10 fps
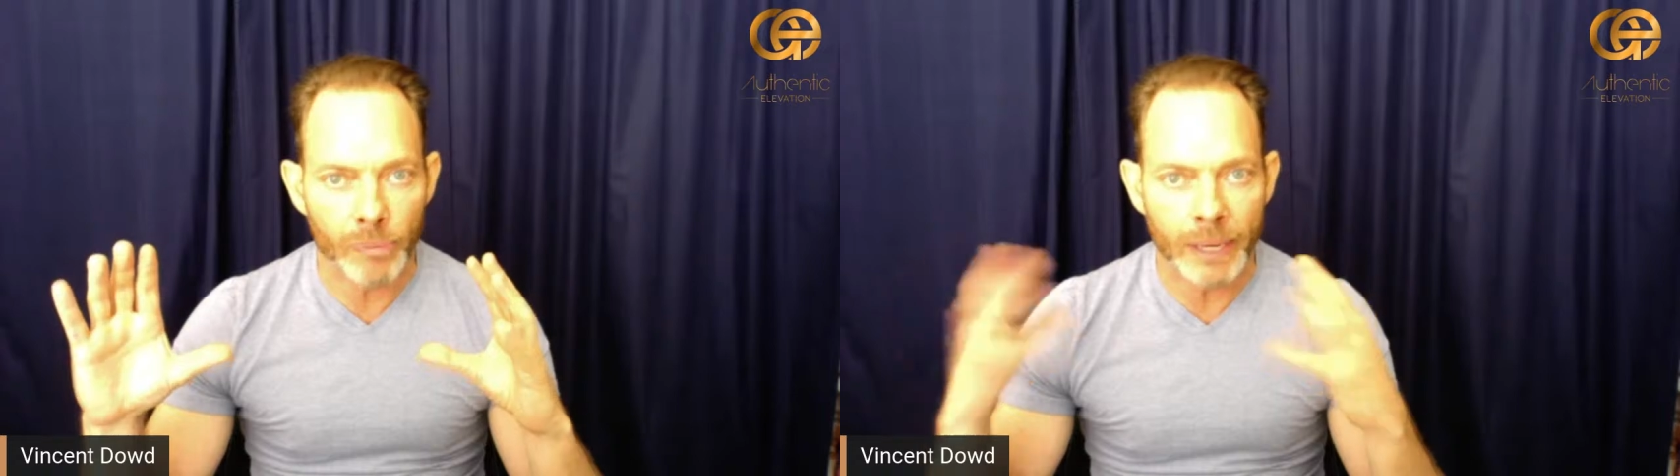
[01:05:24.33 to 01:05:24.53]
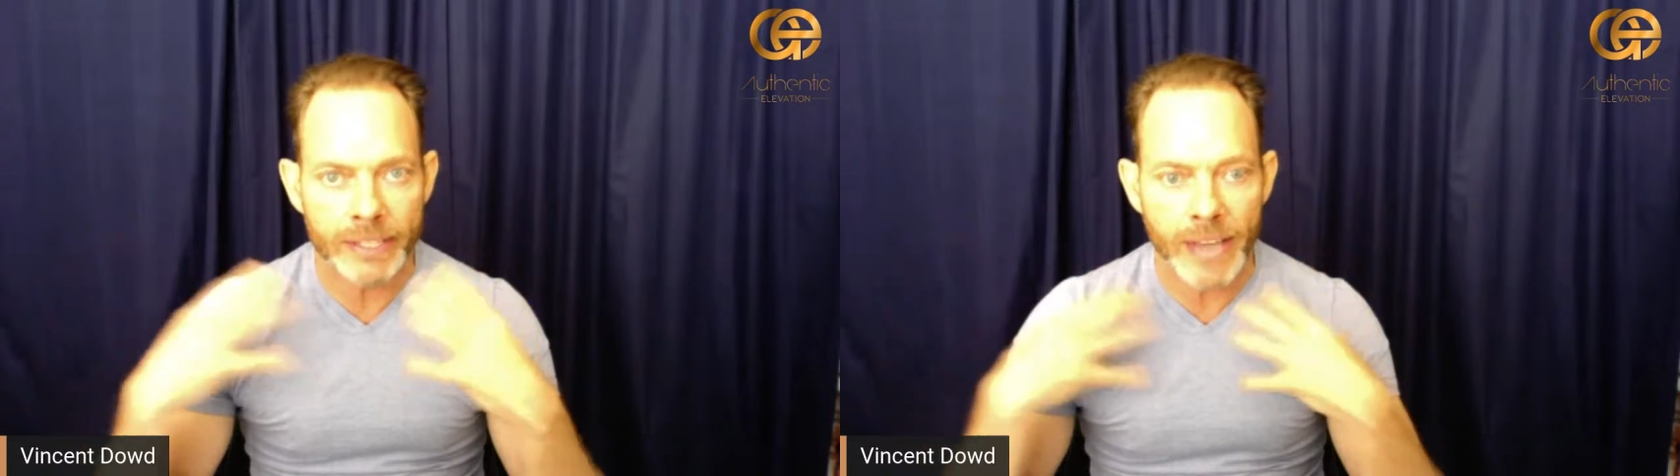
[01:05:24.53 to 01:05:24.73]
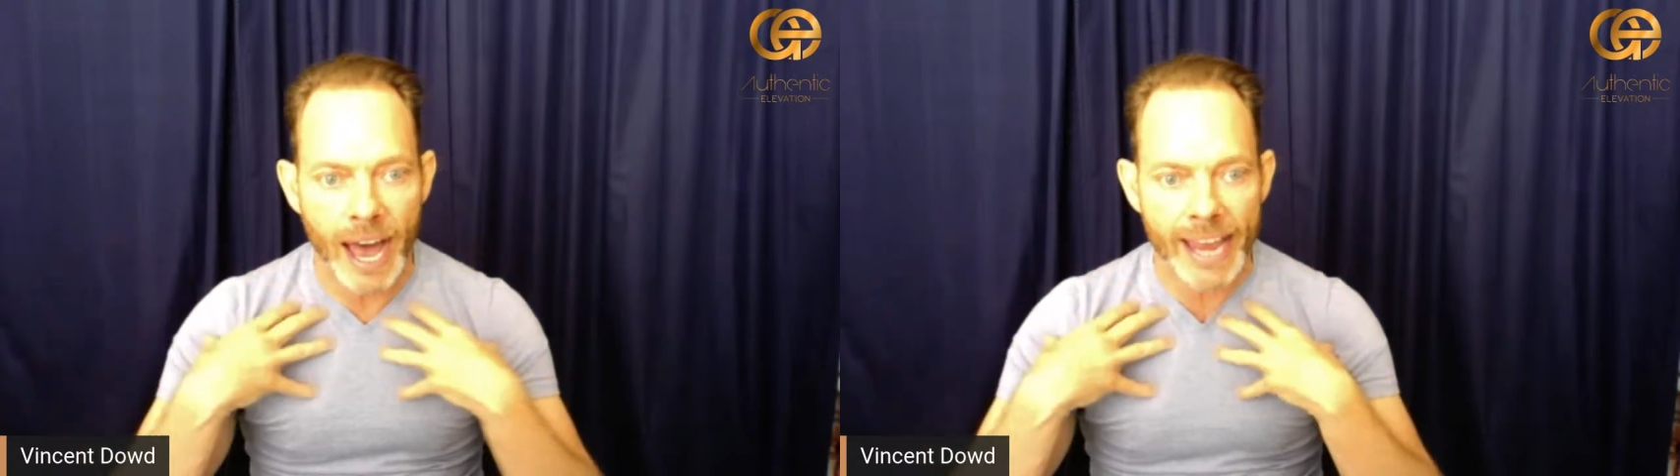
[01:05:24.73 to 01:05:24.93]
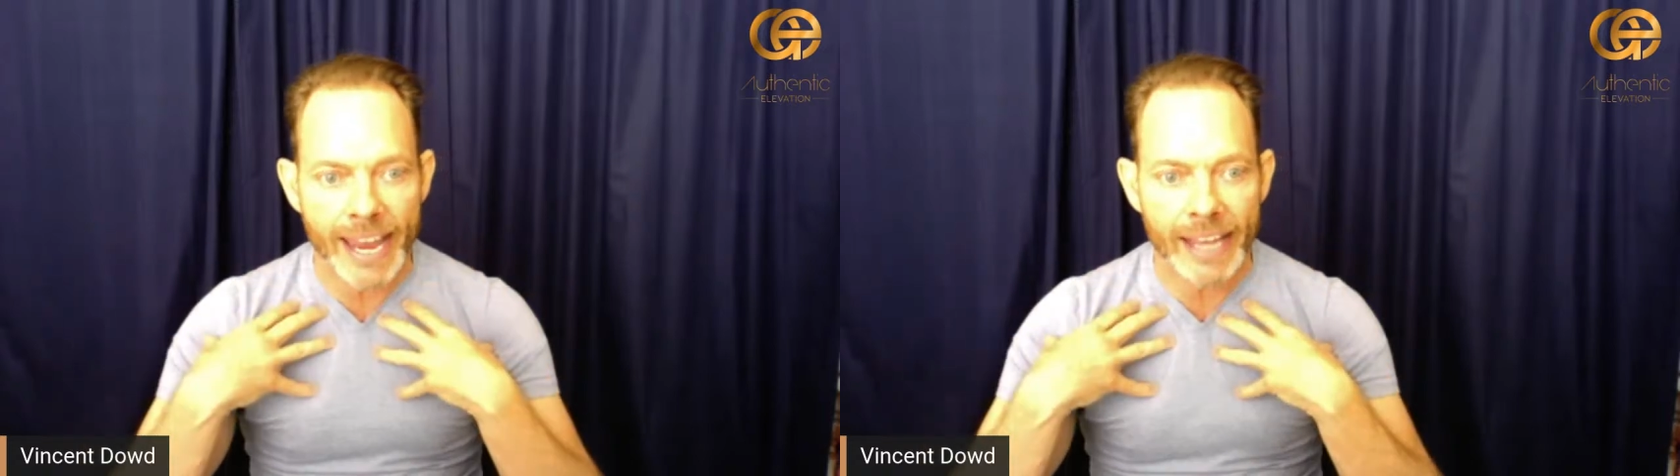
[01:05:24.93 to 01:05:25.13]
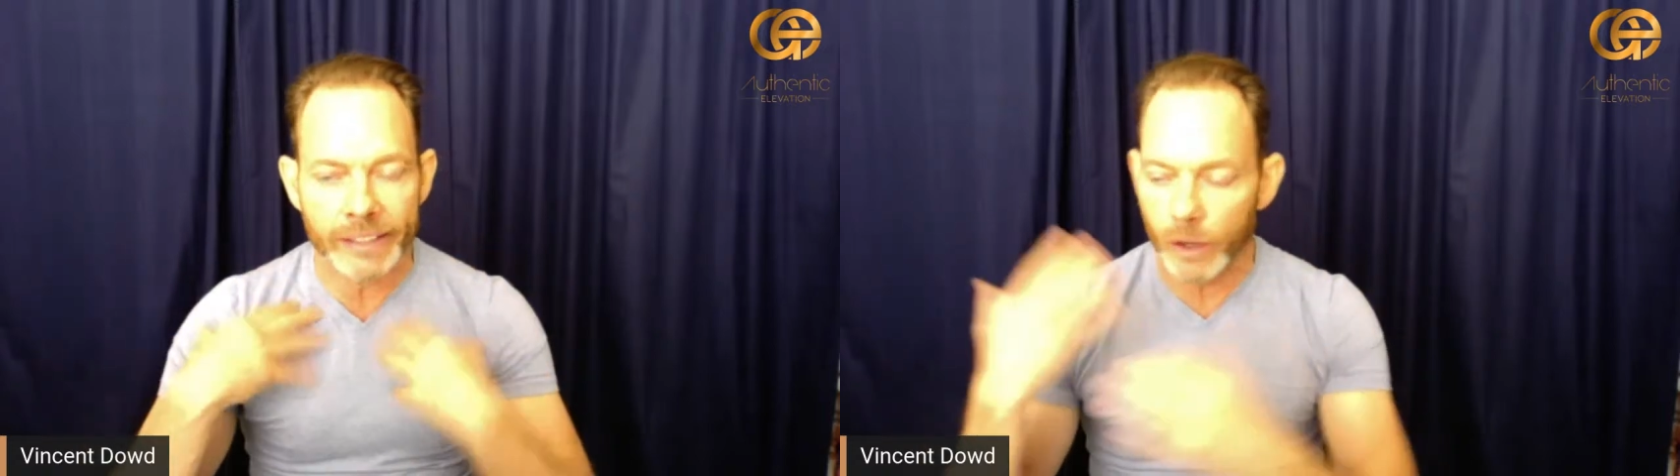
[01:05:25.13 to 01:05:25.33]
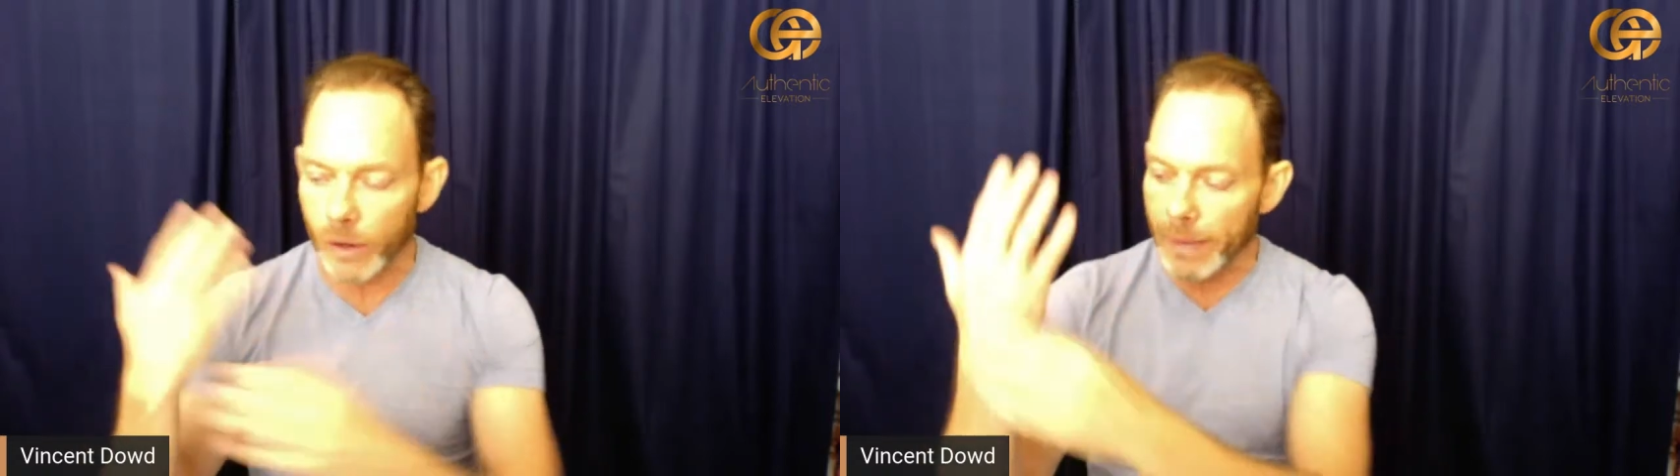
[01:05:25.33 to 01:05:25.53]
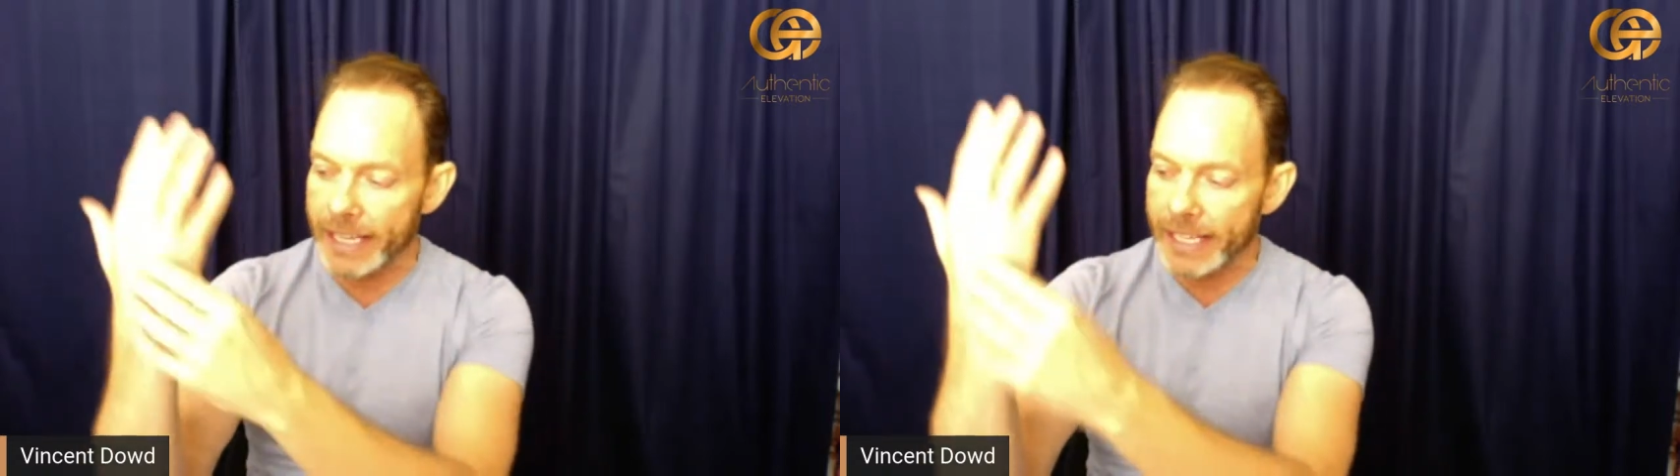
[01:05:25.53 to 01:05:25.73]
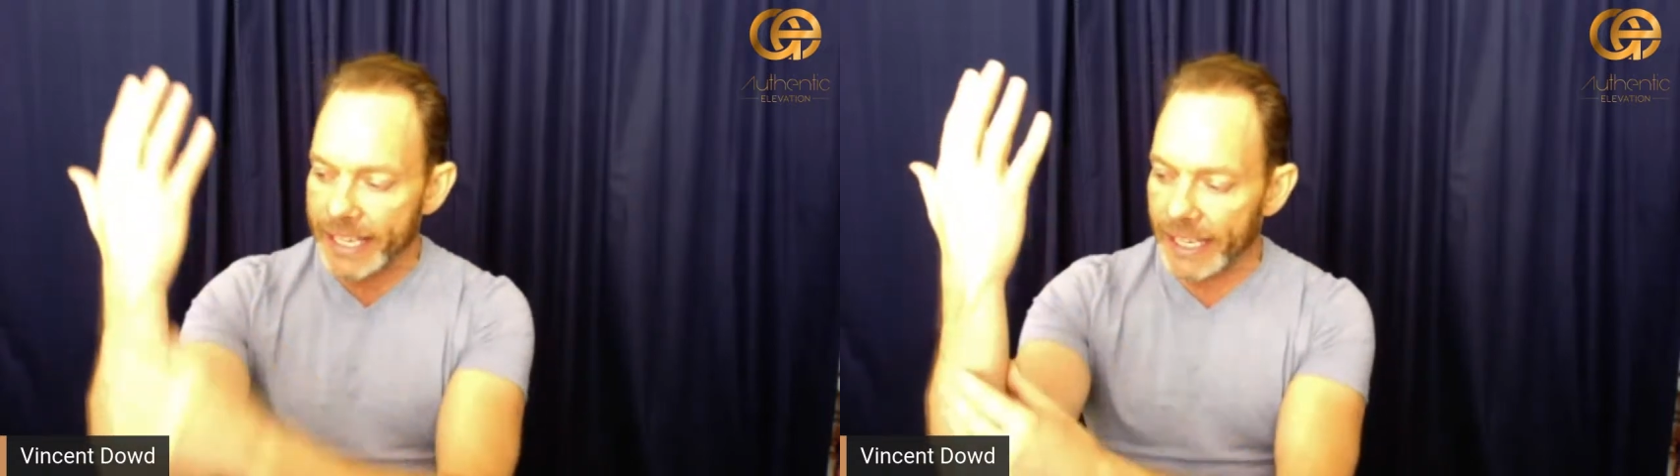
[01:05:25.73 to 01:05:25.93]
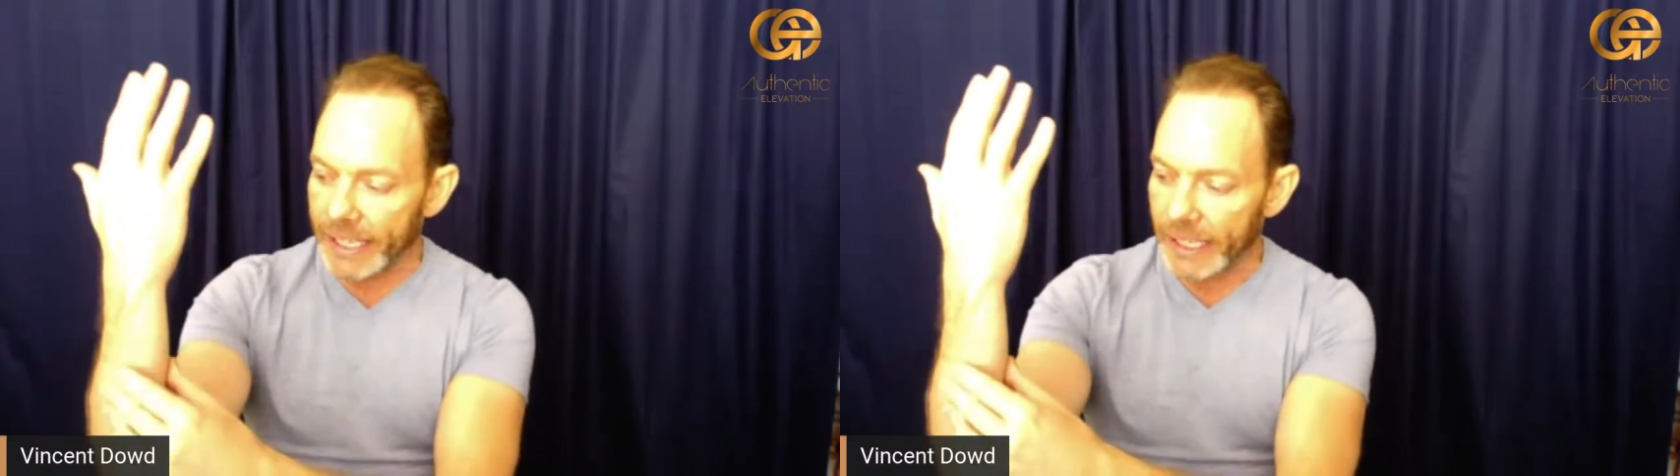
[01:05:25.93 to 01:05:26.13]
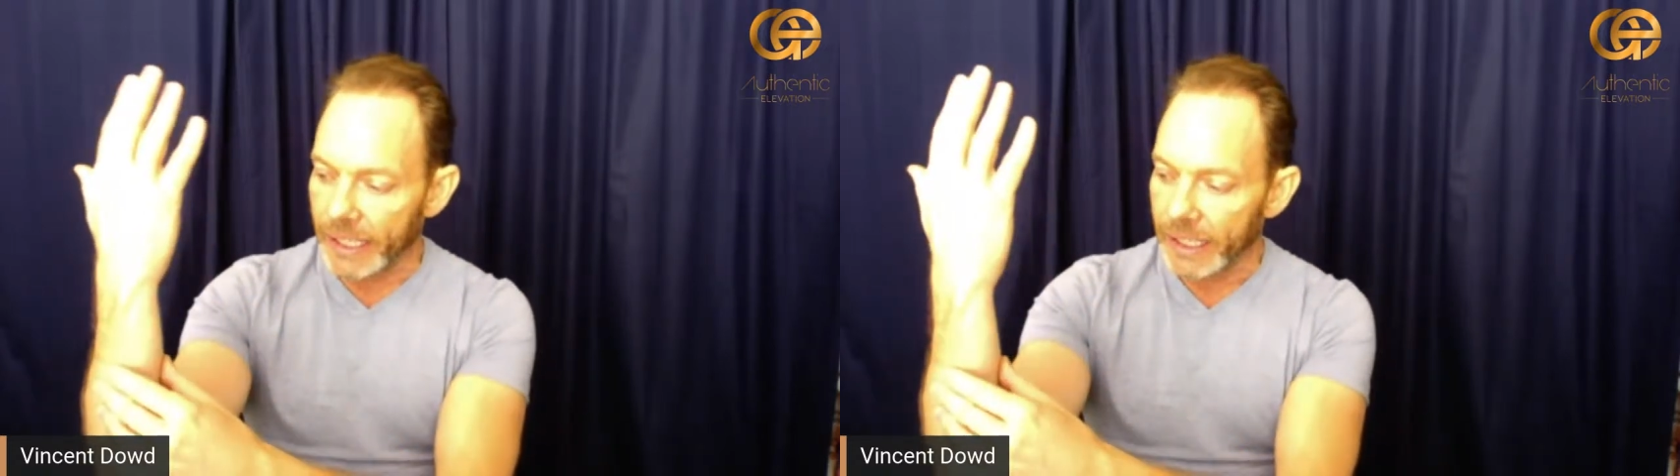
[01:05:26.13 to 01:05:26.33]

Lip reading: because I end here at my skin.